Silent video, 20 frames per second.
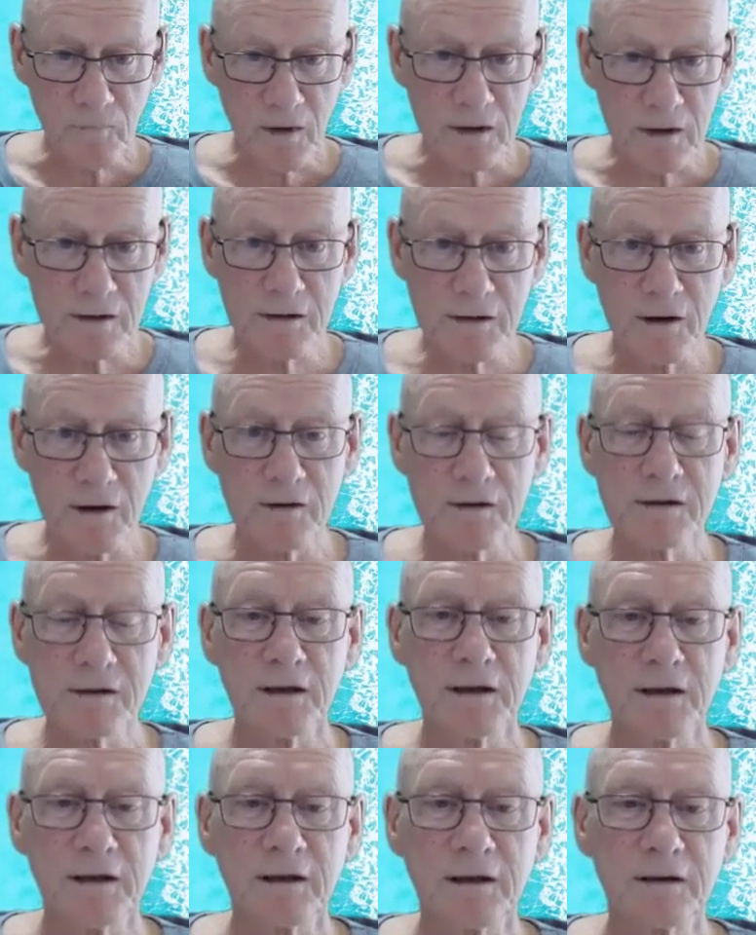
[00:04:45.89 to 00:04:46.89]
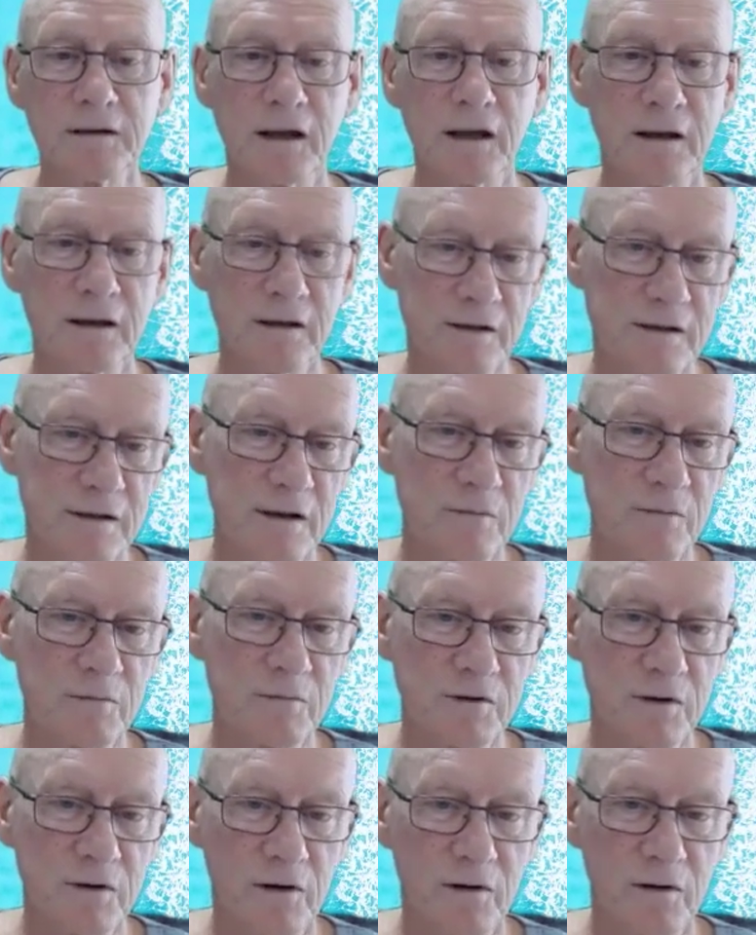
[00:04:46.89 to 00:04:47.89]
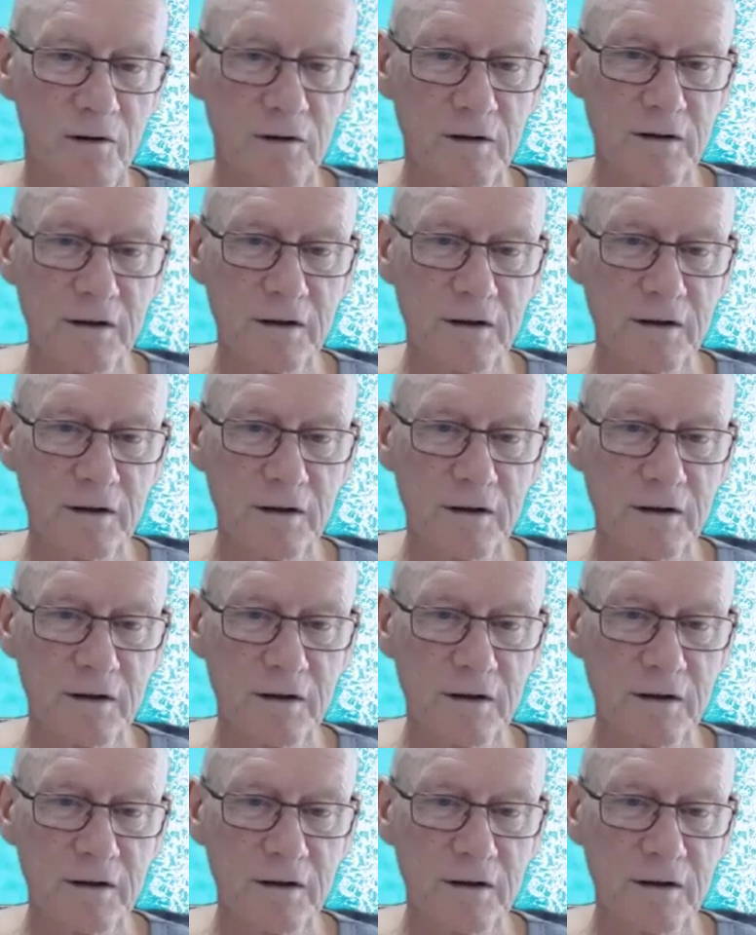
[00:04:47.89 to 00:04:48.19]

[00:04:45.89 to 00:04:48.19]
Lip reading: snow skiing, and in ski patrol.